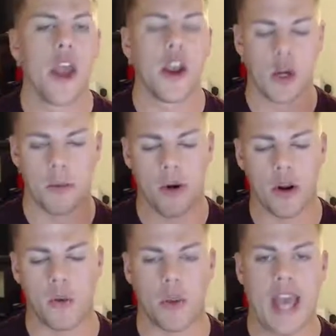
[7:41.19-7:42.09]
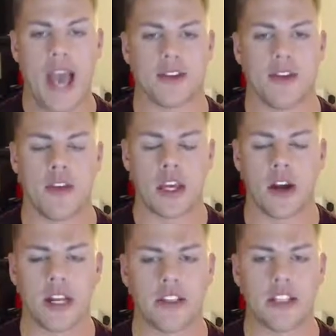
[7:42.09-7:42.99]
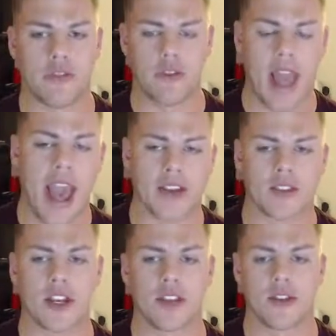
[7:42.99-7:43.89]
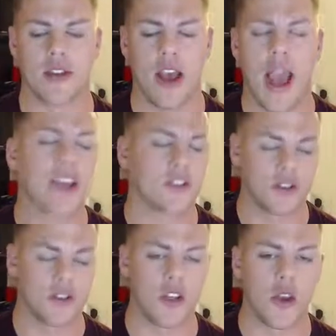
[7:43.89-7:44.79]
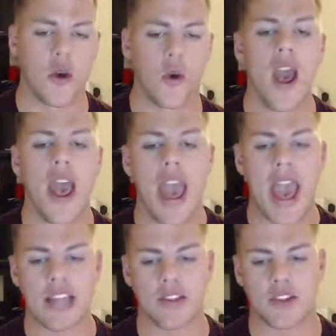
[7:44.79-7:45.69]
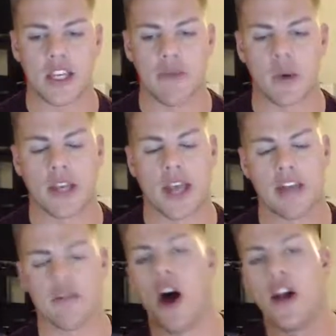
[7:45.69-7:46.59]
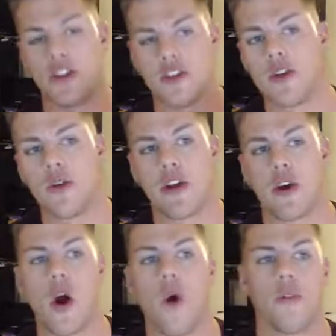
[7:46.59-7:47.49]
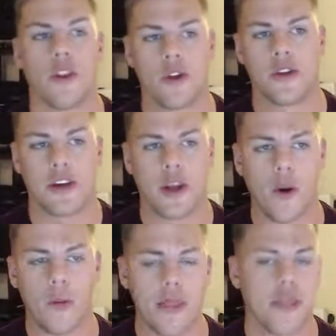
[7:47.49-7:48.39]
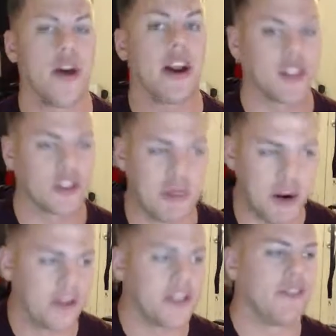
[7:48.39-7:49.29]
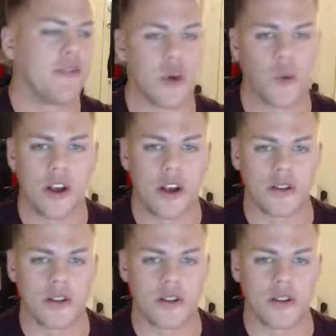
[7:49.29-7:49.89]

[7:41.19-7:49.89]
Your opponent really has to think on a different axis to you and see if you can kind of undo their own little, thought experiment, if you will.